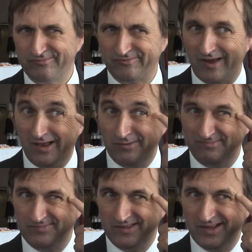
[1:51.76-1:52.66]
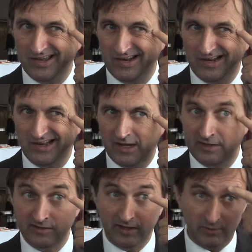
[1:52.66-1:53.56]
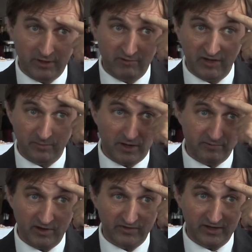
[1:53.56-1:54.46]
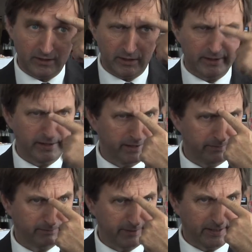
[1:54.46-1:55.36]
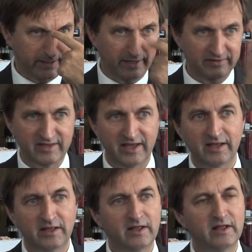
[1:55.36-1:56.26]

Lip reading: frown, I get little lines there. When I raise my eyebrows, I get line there. I get lines there.